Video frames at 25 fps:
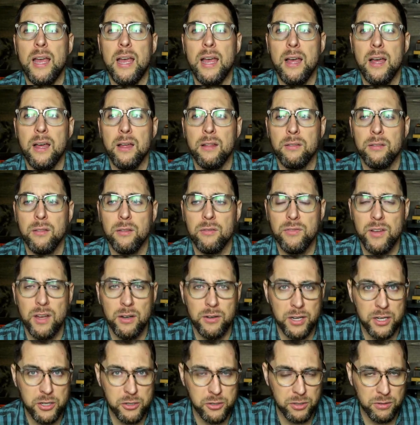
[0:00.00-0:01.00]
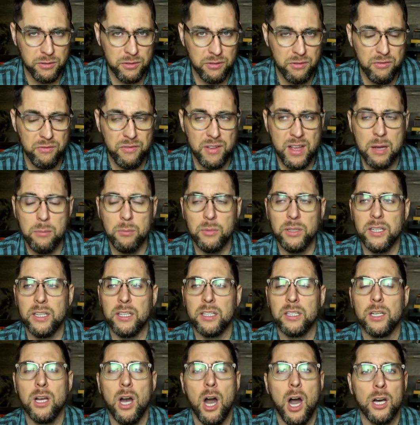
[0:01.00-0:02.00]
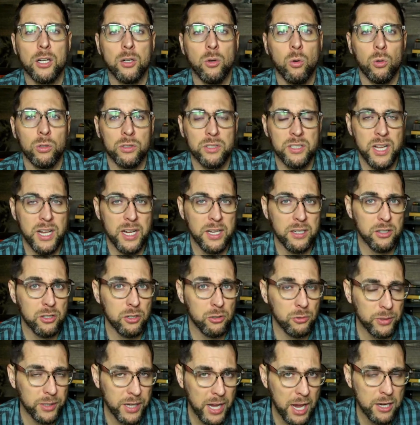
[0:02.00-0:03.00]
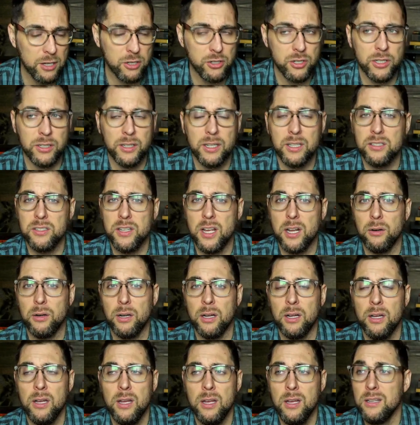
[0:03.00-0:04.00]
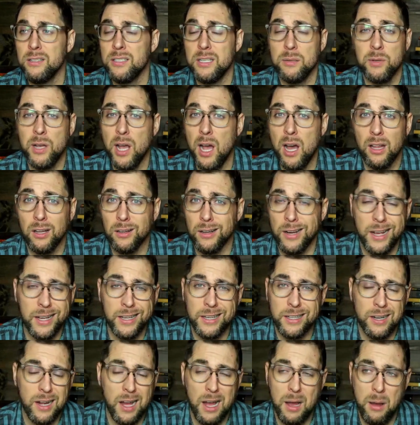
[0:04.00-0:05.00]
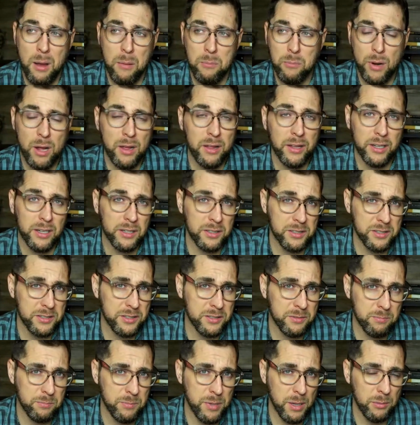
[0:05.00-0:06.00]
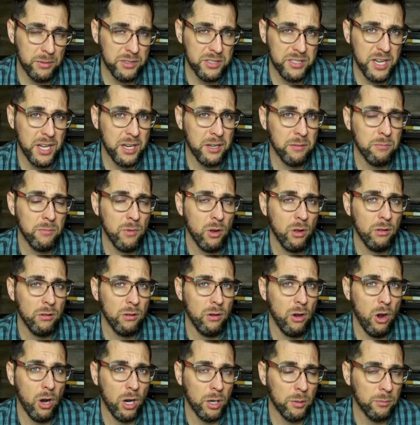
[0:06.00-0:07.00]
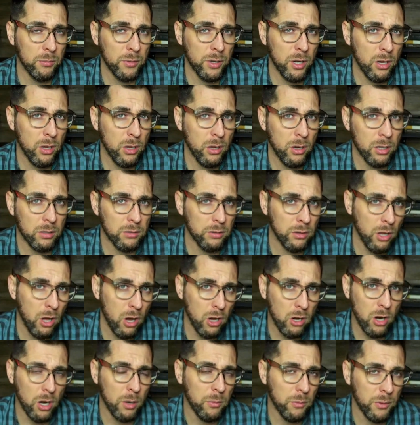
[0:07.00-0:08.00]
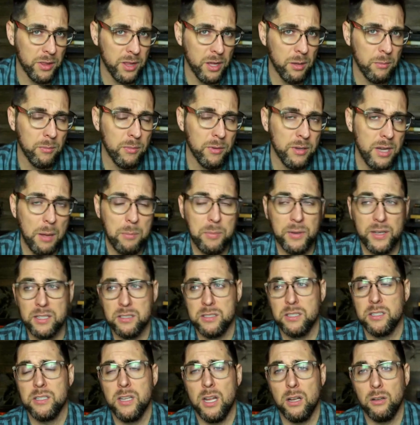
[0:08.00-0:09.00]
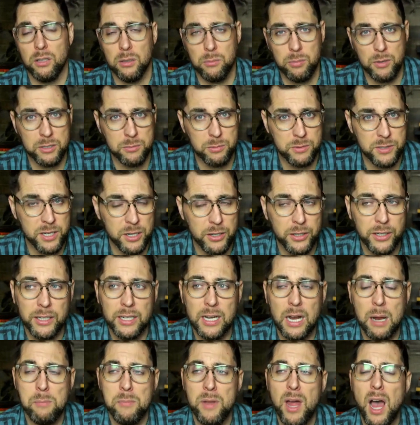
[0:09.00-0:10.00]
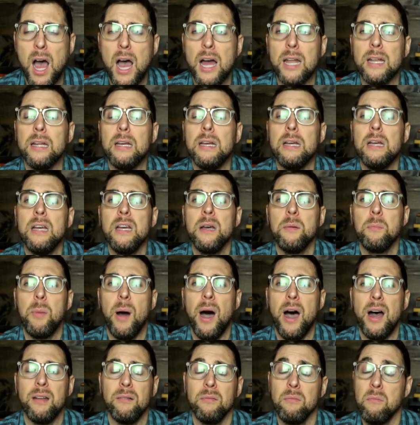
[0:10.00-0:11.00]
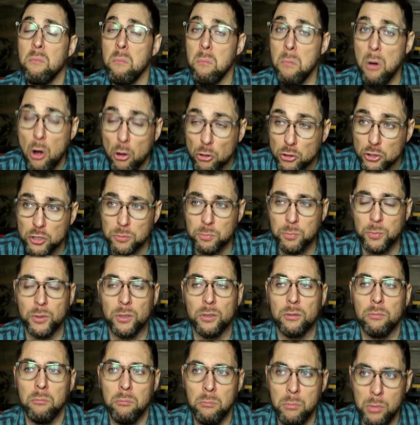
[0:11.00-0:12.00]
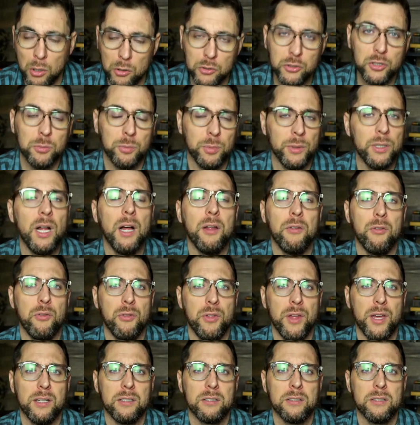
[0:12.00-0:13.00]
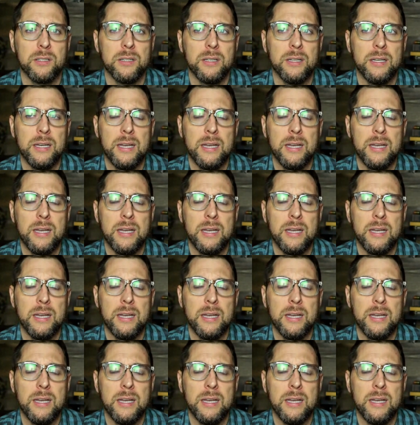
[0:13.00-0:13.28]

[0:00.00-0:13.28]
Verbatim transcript: and the foundation of the family and God ordained creation, et cetera. Tim Keller, I can, I'm probably not going to be able to stand arm Or lock arm with him, not because he's not only Presbyterian, I'm not, but multiple, multiple other things.